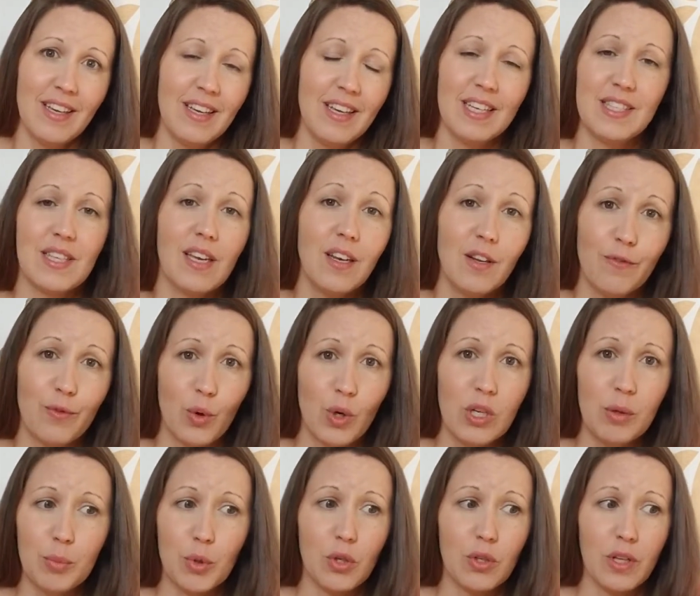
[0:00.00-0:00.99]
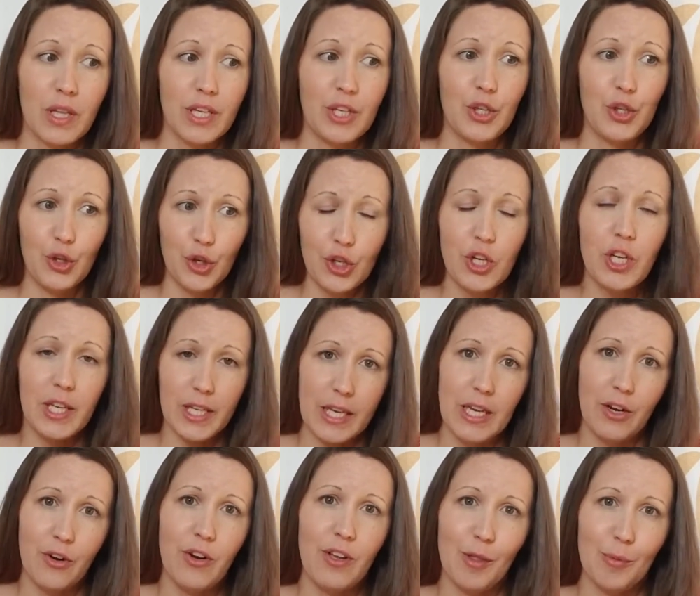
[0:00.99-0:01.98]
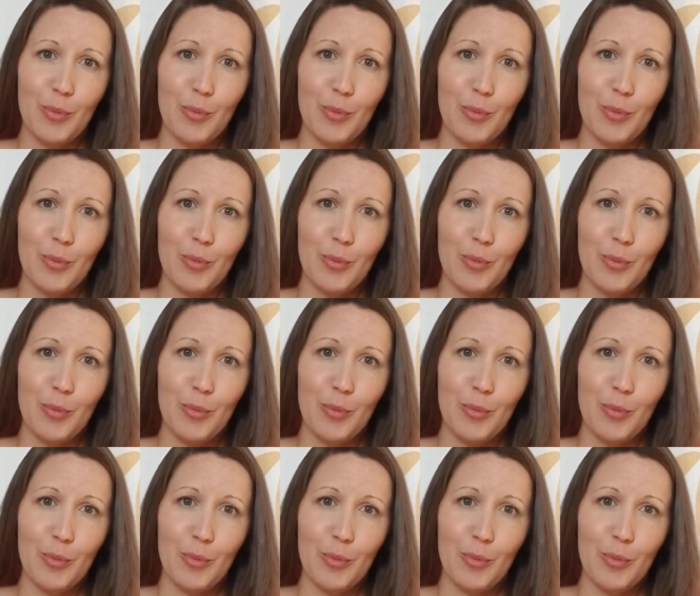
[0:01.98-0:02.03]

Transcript: it's unavoidable. Like you're going to carry the